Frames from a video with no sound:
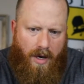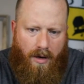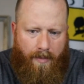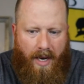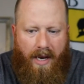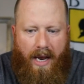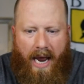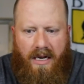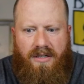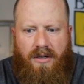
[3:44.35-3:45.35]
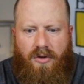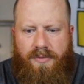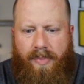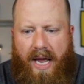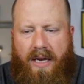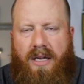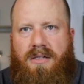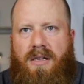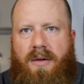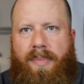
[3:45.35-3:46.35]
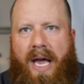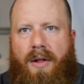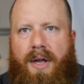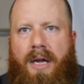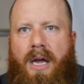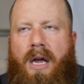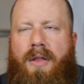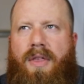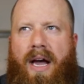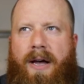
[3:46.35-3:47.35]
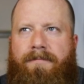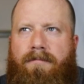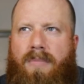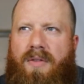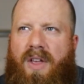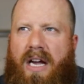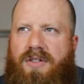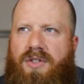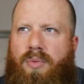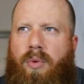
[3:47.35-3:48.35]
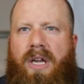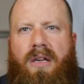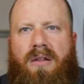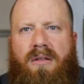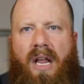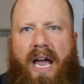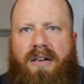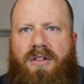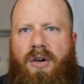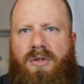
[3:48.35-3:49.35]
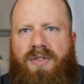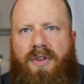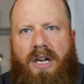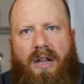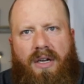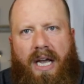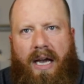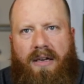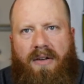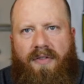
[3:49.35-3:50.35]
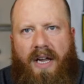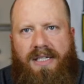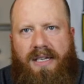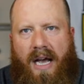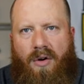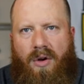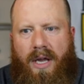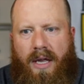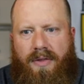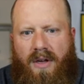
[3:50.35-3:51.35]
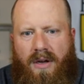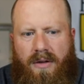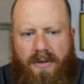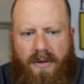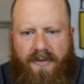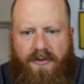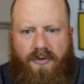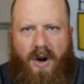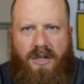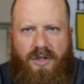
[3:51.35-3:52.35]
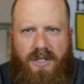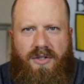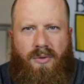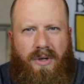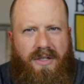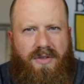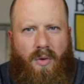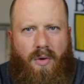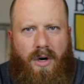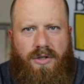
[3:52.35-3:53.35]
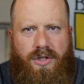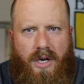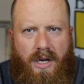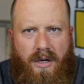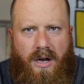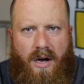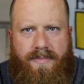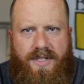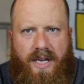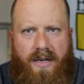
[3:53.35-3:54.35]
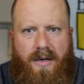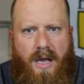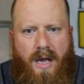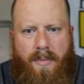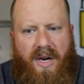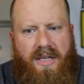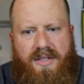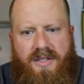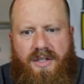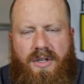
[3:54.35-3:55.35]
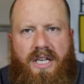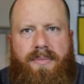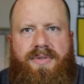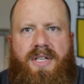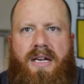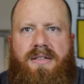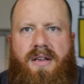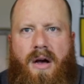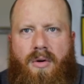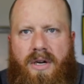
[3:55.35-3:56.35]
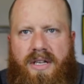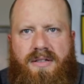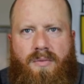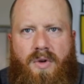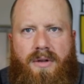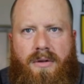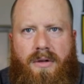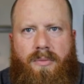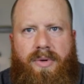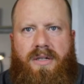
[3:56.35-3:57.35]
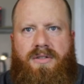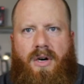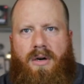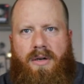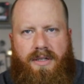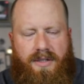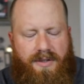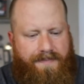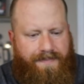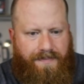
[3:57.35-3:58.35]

Um, as it goes back into the palate, that that sweet lactose vanilla kind of fades out and the, the freshly squeezed orange comes in, but it still keeps that sourness with a little bit of tartness.